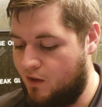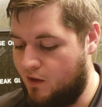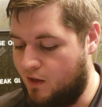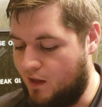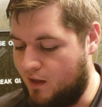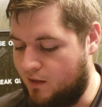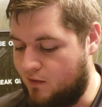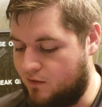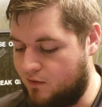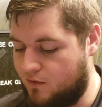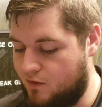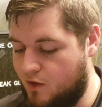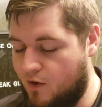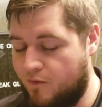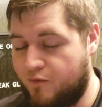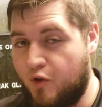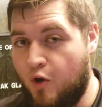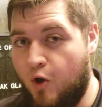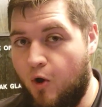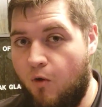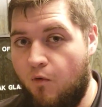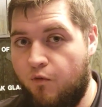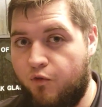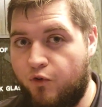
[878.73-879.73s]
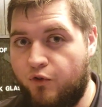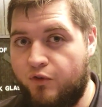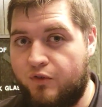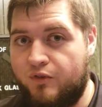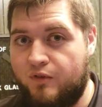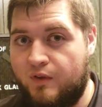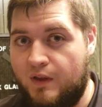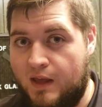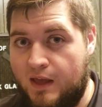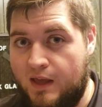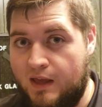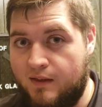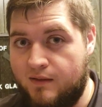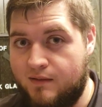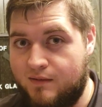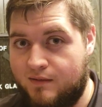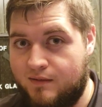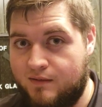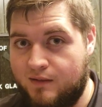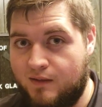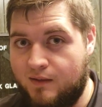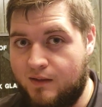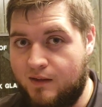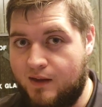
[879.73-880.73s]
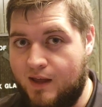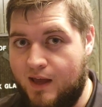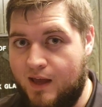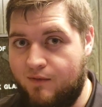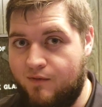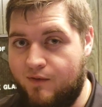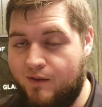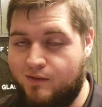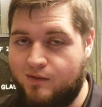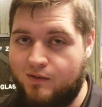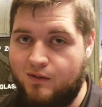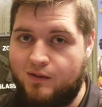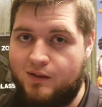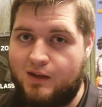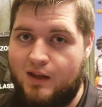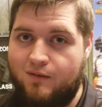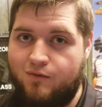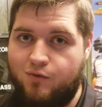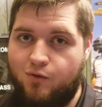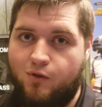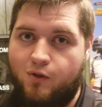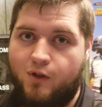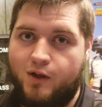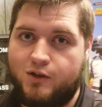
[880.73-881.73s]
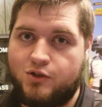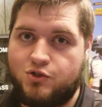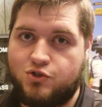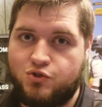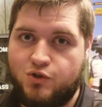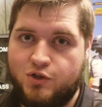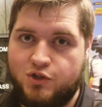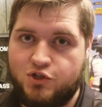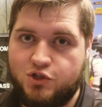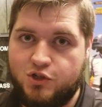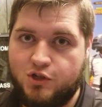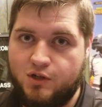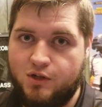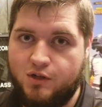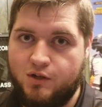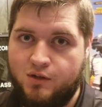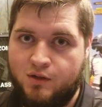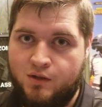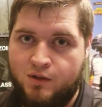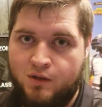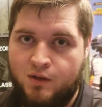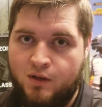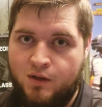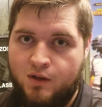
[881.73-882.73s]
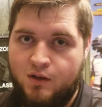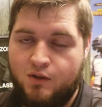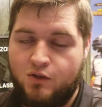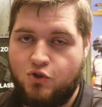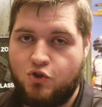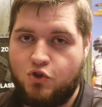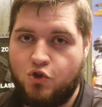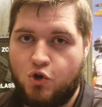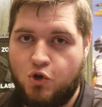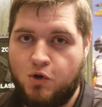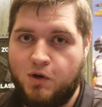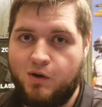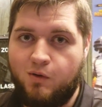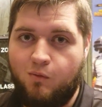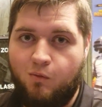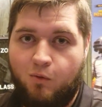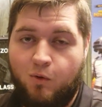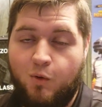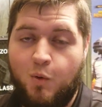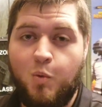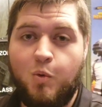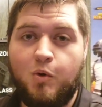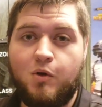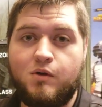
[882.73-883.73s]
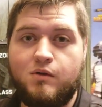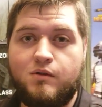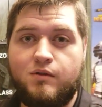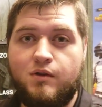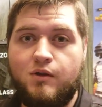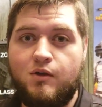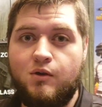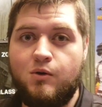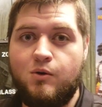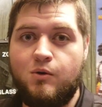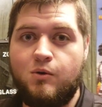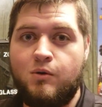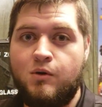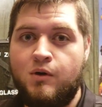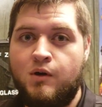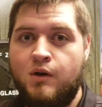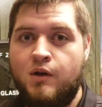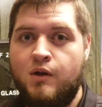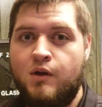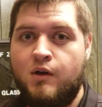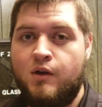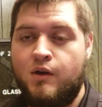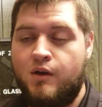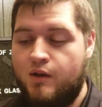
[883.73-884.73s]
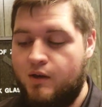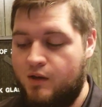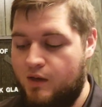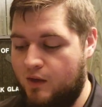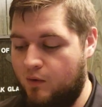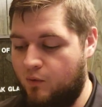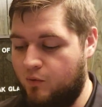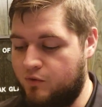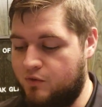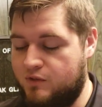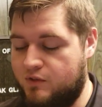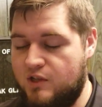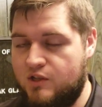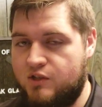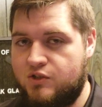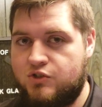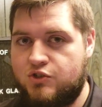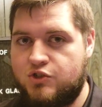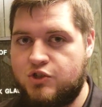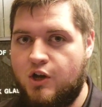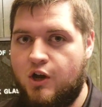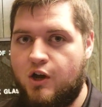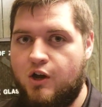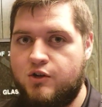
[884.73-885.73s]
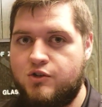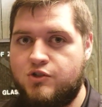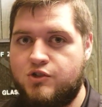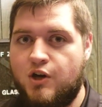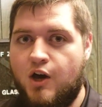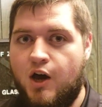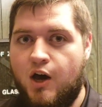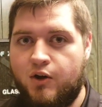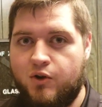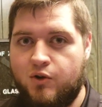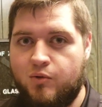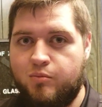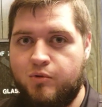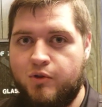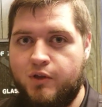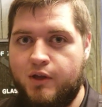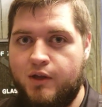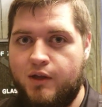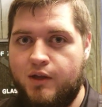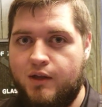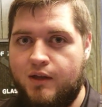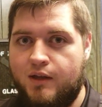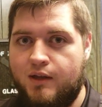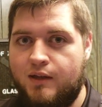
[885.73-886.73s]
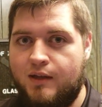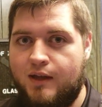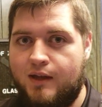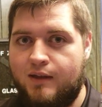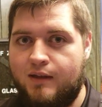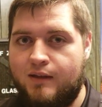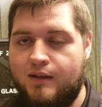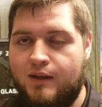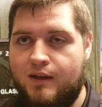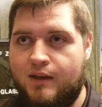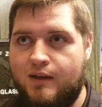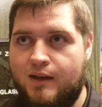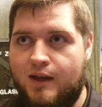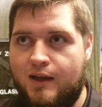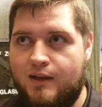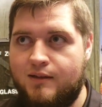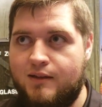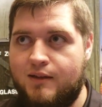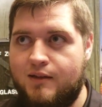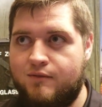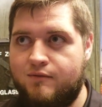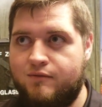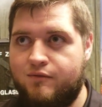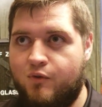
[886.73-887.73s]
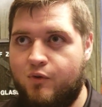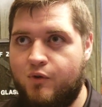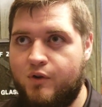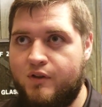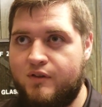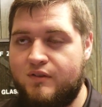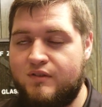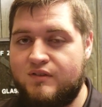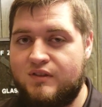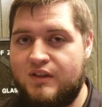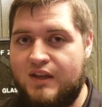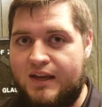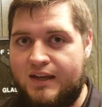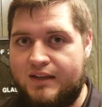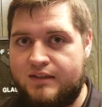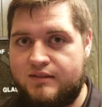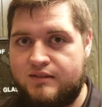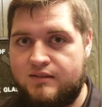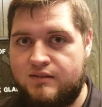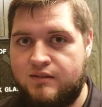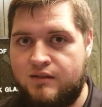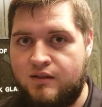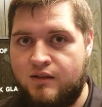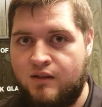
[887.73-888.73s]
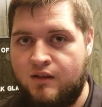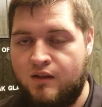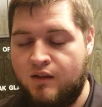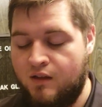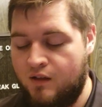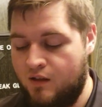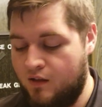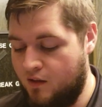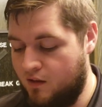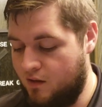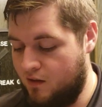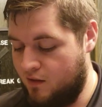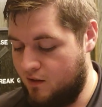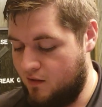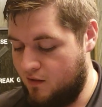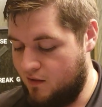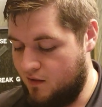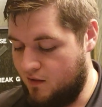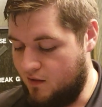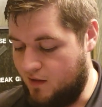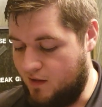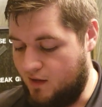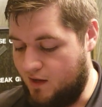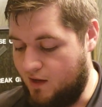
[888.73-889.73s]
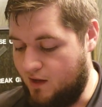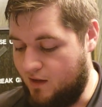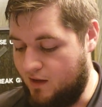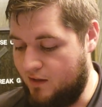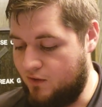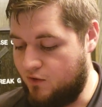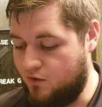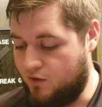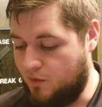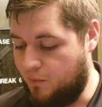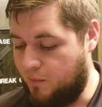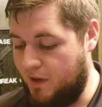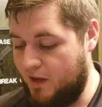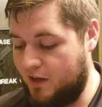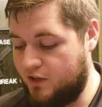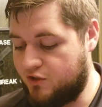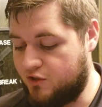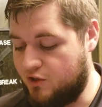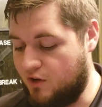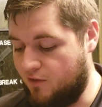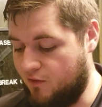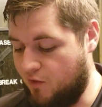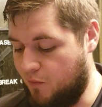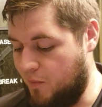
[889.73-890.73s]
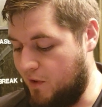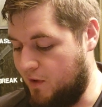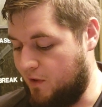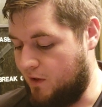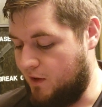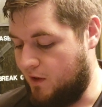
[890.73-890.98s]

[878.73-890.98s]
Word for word: and served overseas in the Navy as a naval electrician during World War II and was discharged honorably in, in 1946. Uh, and there's a picture of him in